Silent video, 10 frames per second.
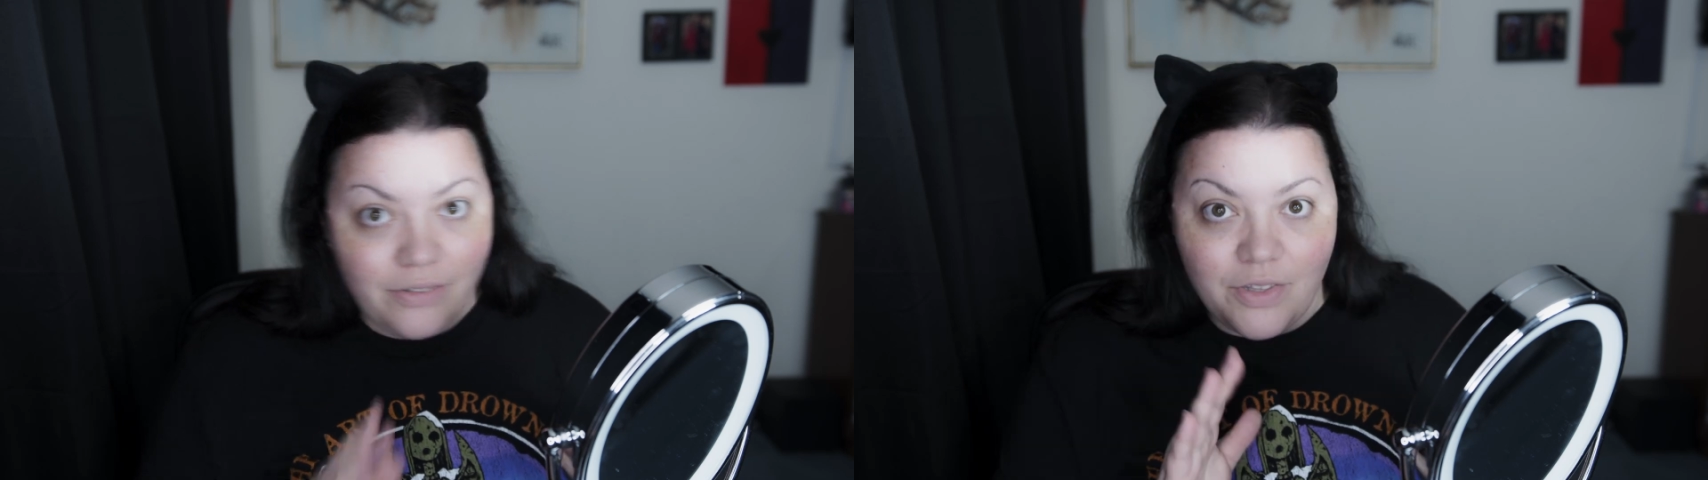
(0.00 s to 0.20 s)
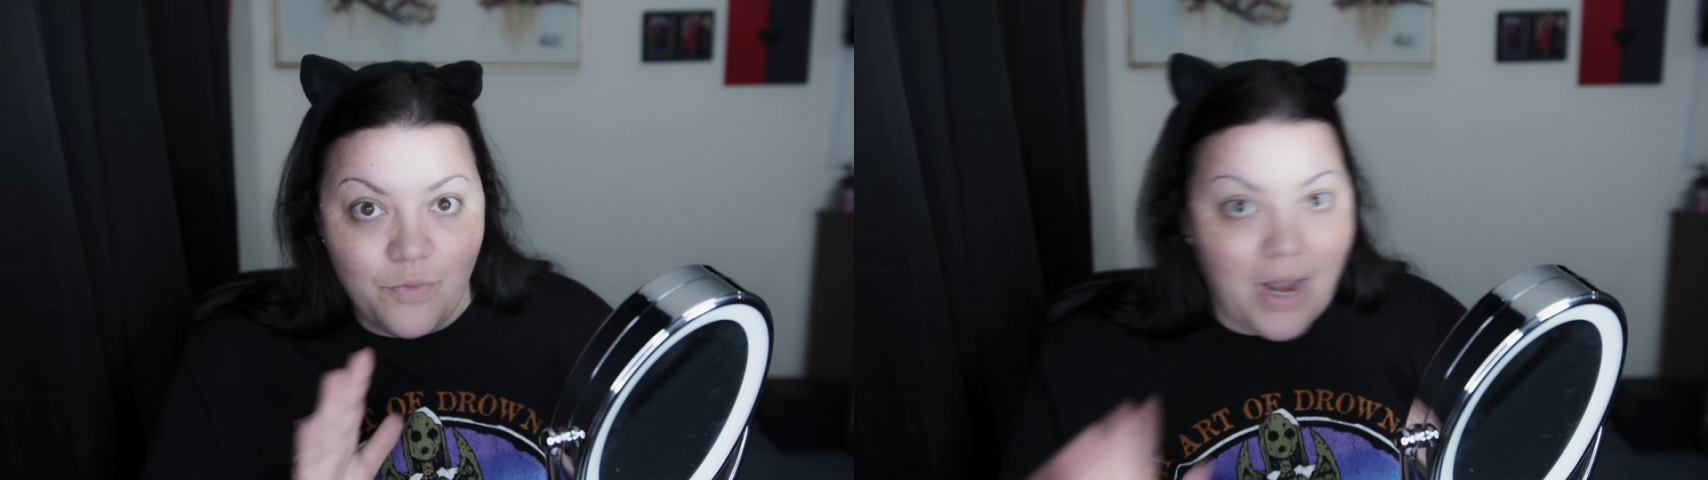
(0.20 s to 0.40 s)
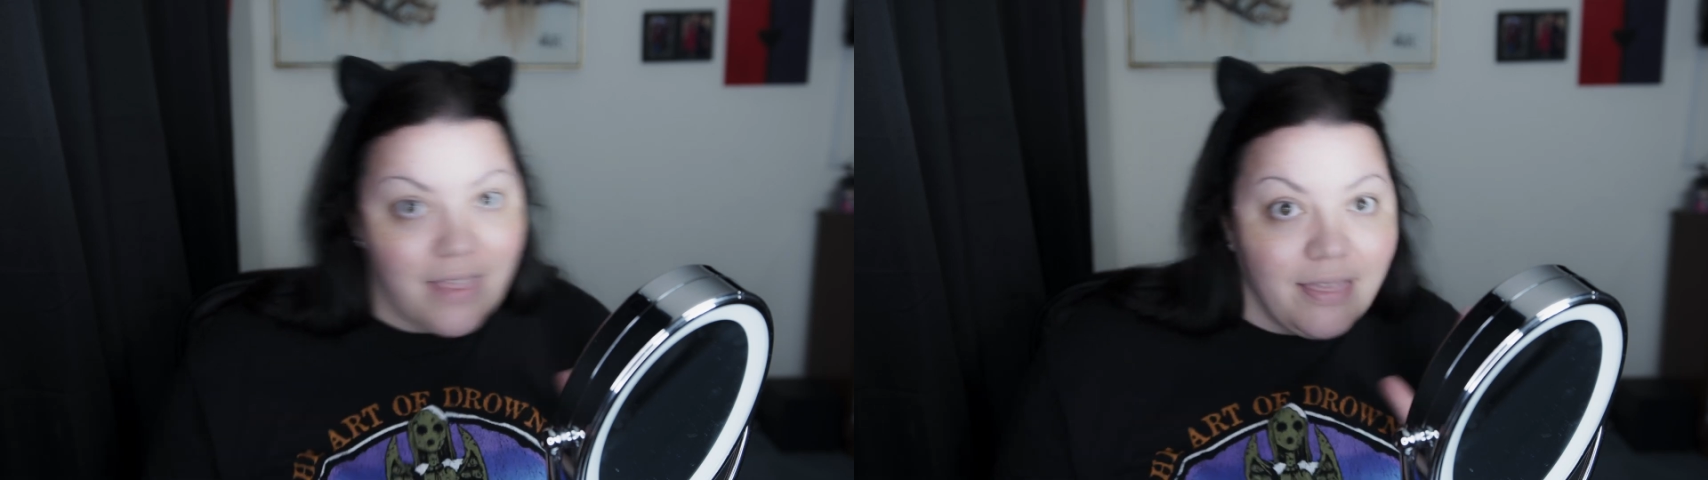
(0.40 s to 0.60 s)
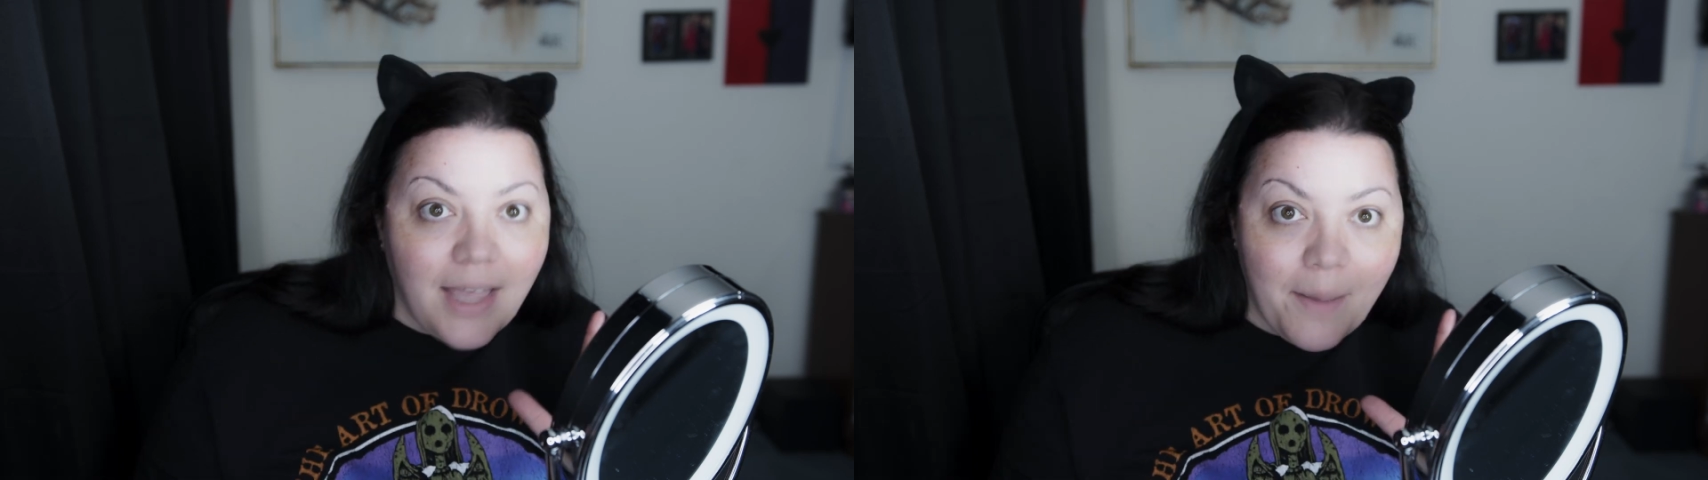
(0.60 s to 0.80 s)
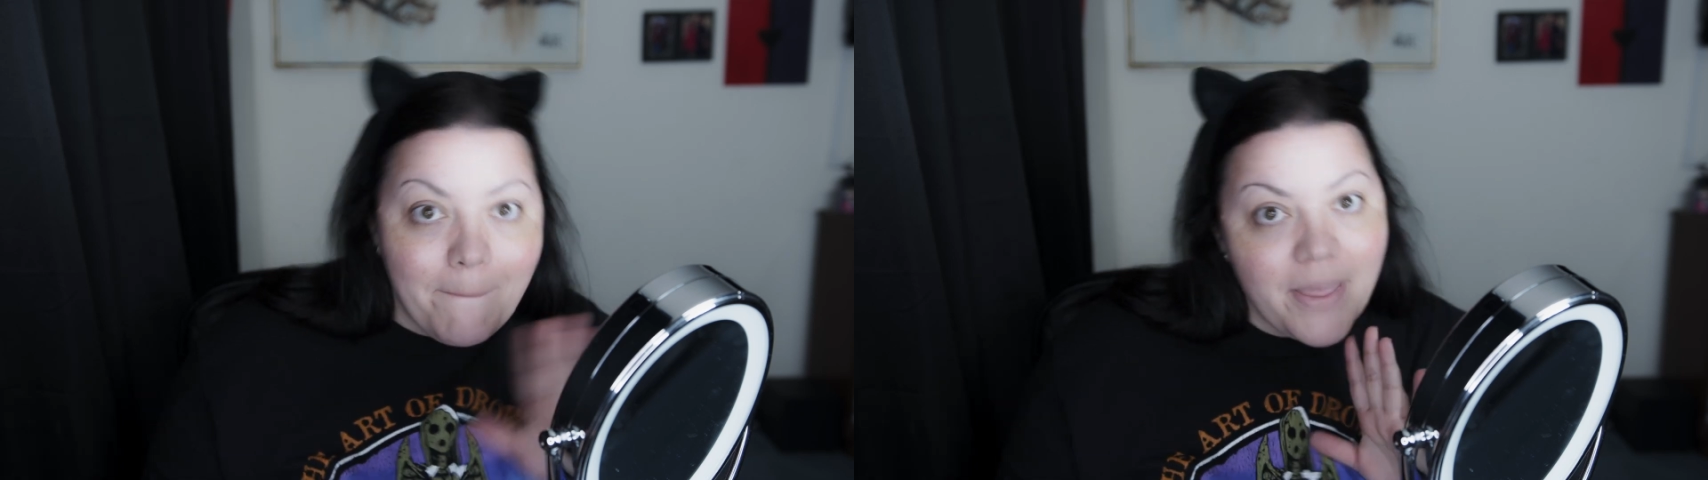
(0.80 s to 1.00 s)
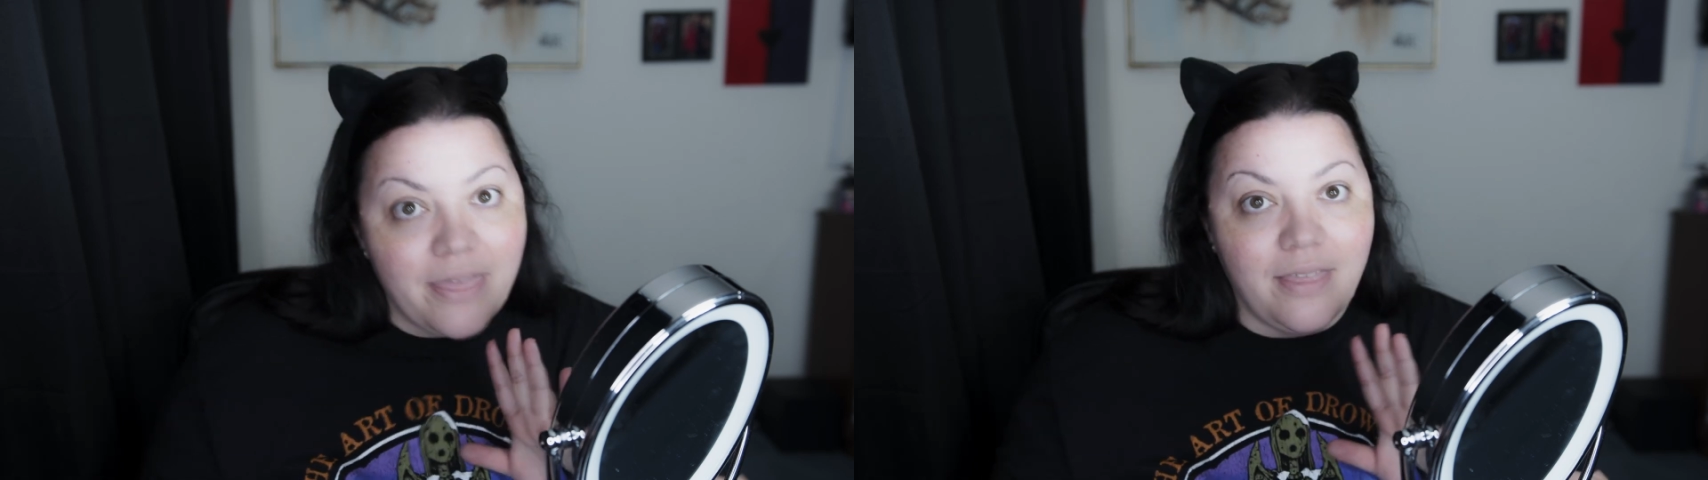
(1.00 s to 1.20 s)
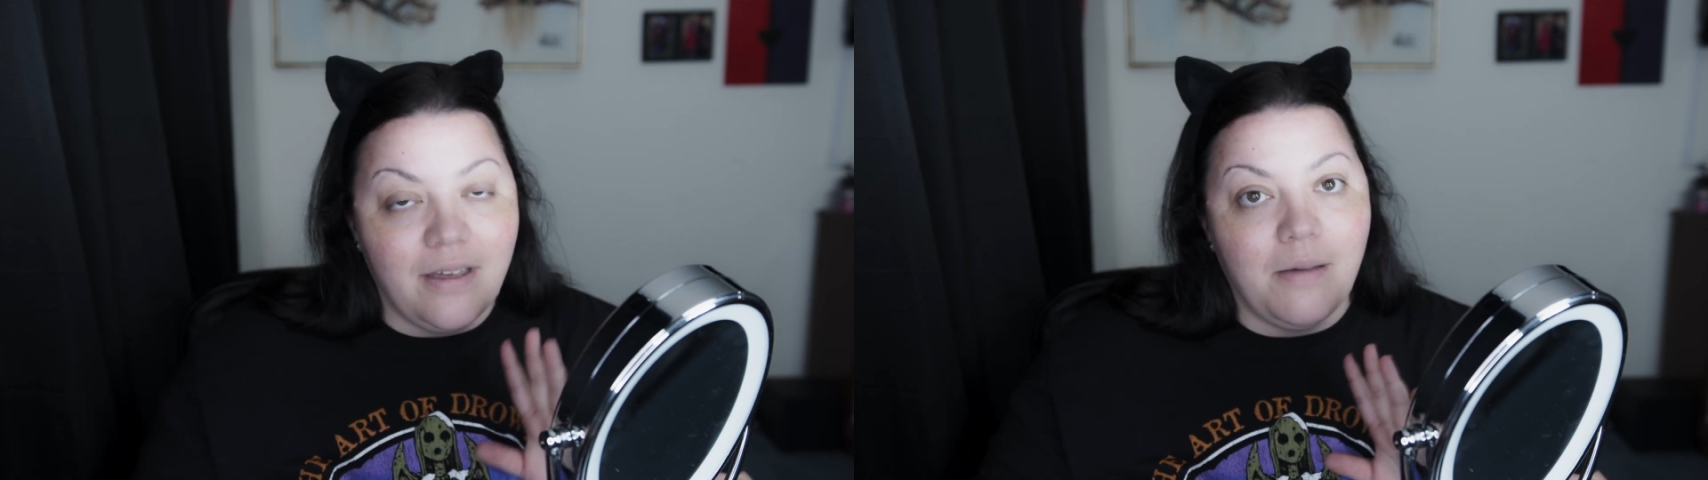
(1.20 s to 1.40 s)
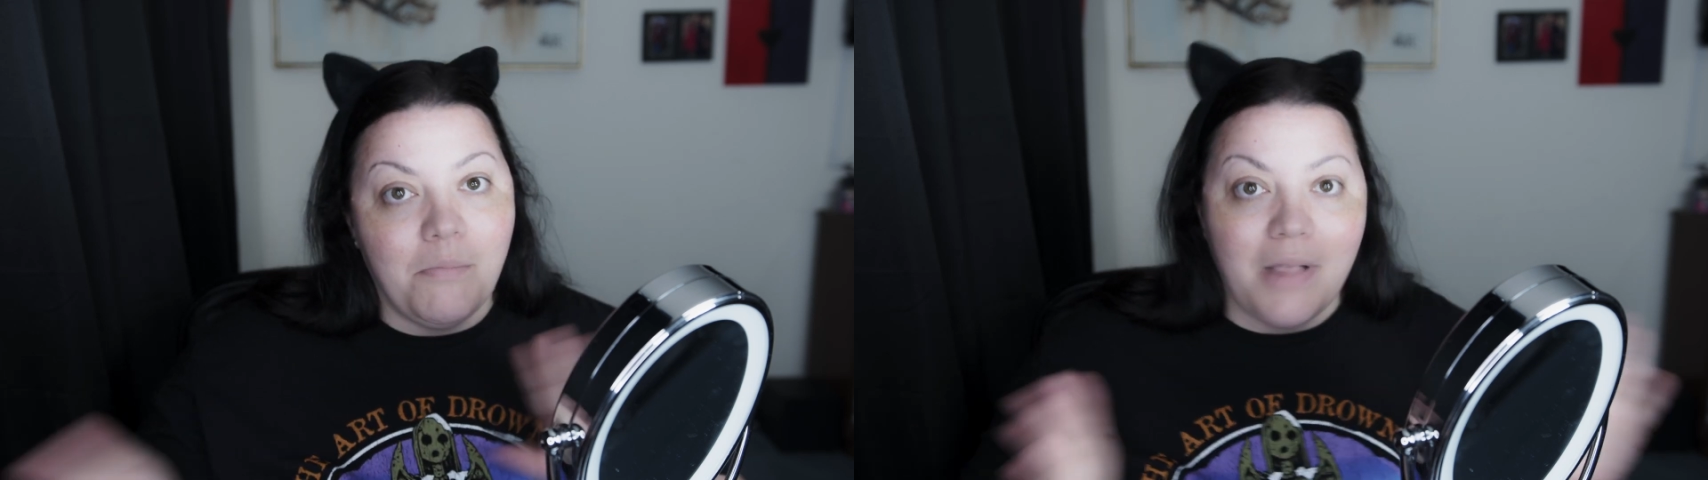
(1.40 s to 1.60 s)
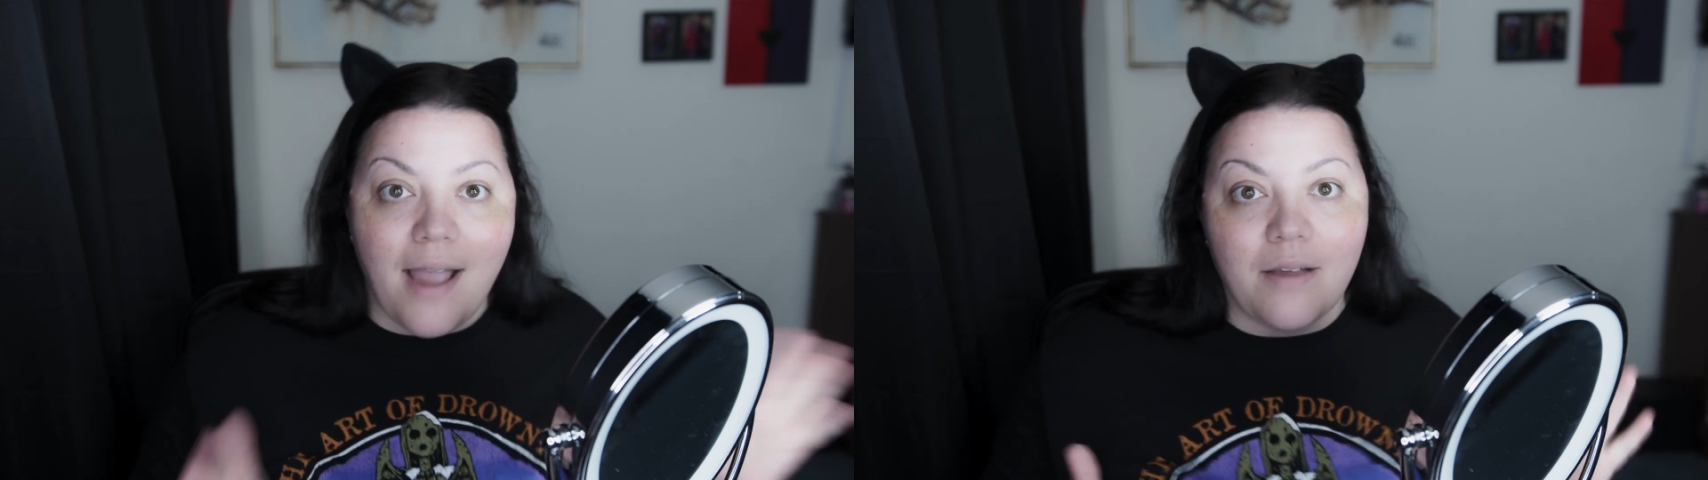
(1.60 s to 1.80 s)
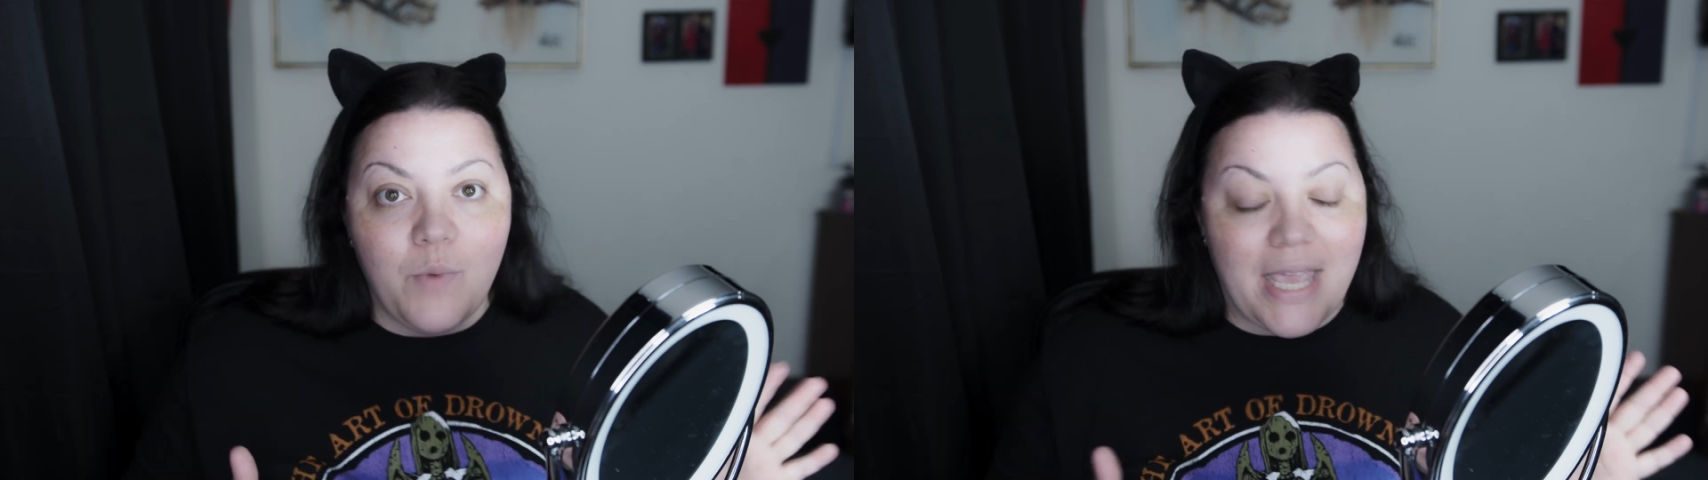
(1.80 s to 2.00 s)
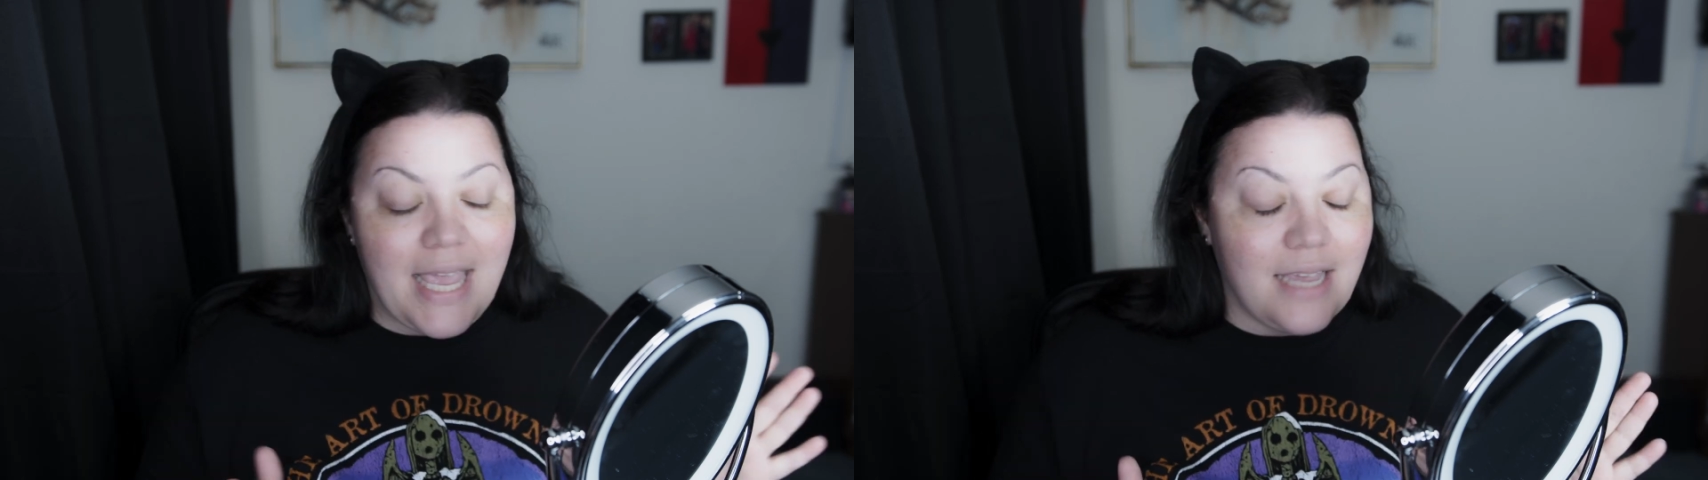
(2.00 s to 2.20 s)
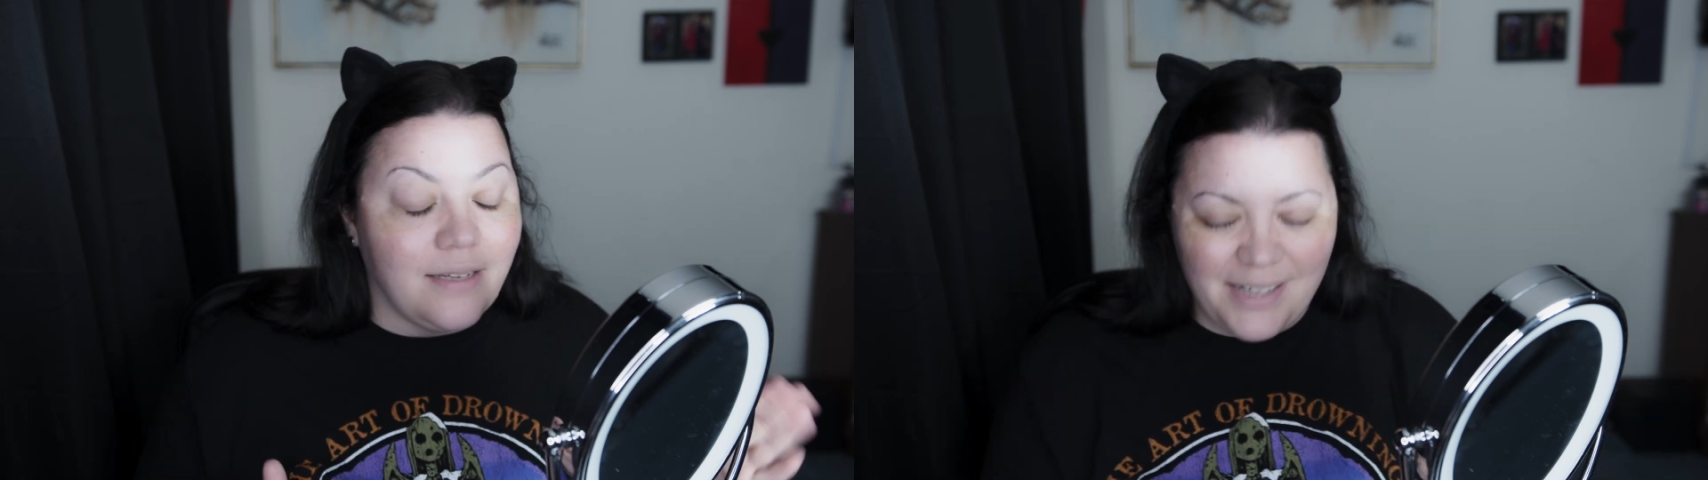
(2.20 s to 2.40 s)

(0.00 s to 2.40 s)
The red lip, the black wing.